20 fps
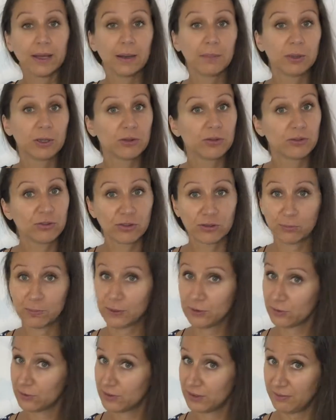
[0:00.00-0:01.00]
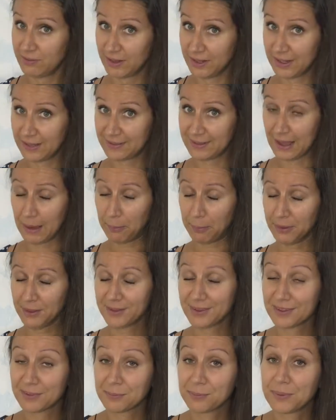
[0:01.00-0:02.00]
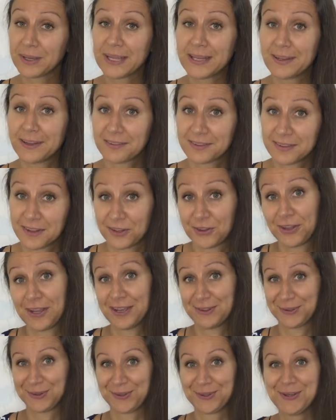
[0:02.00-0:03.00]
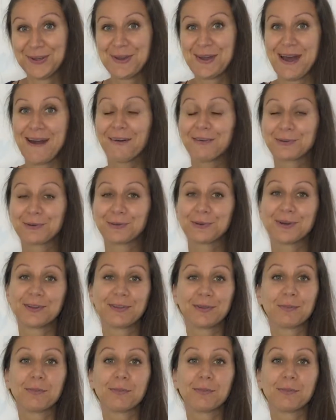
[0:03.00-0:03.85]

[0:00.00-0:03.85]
Because just because the event has happened doesn't mean there's nothing else to do afterwards.